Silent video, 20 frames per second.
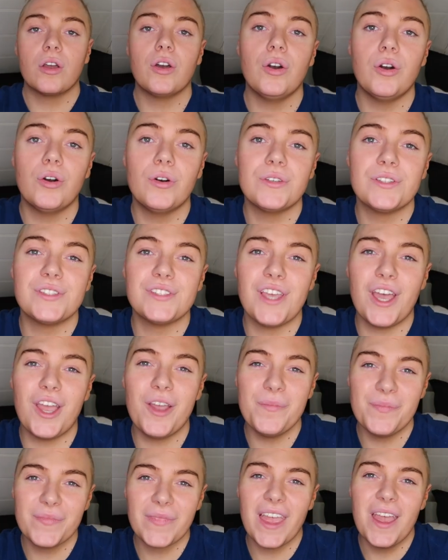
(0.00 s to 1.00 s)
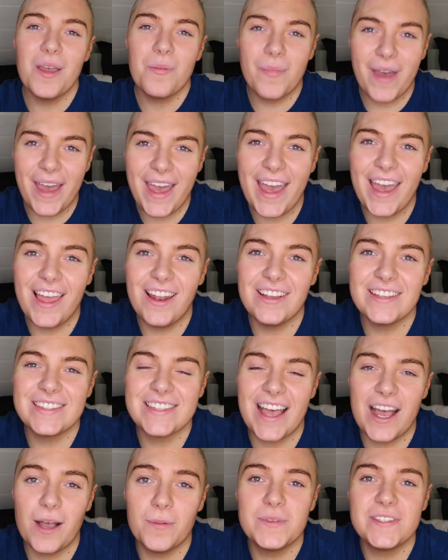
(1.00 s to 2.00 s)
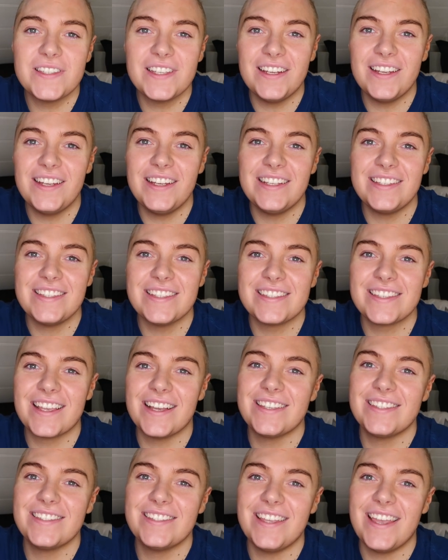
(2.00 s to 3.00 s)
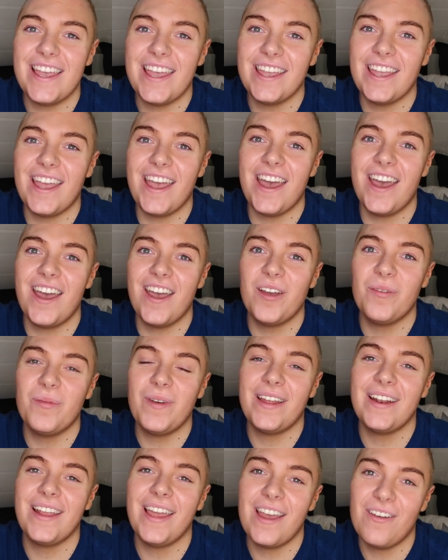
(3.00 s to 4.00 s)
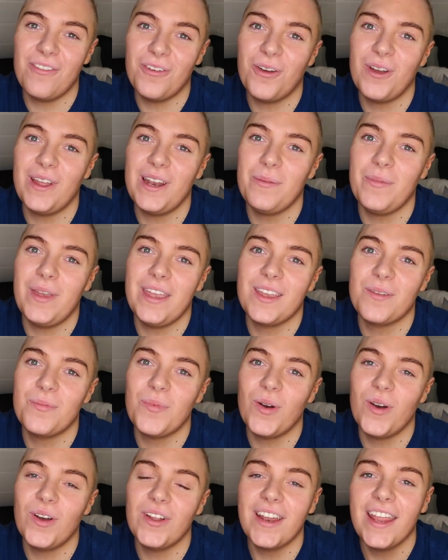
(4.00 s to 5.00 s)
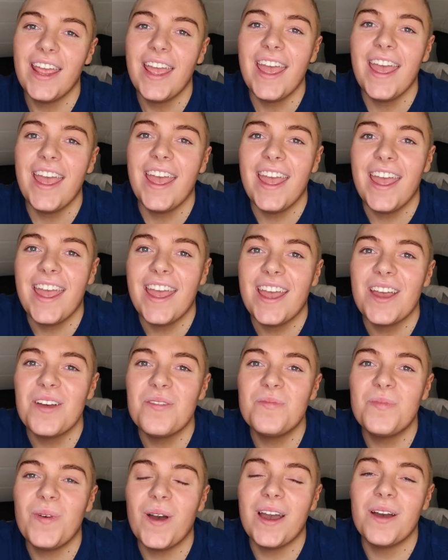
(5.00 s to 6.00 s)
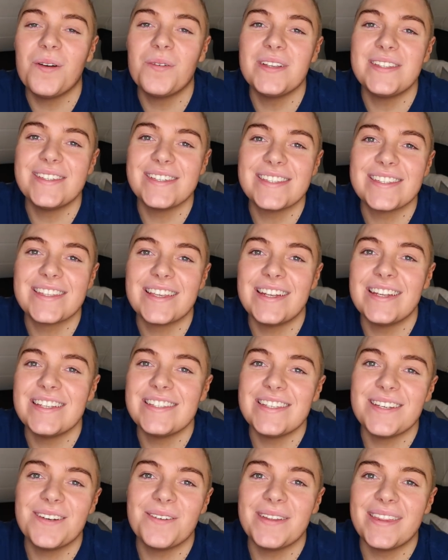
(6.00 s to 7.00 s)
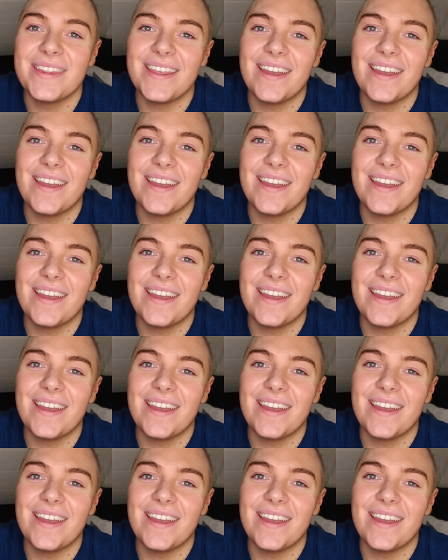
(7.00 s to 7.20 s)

Cool, so my hair looks absolutely disgusting, and I haven't got any makeup on. But we're just gonna deal with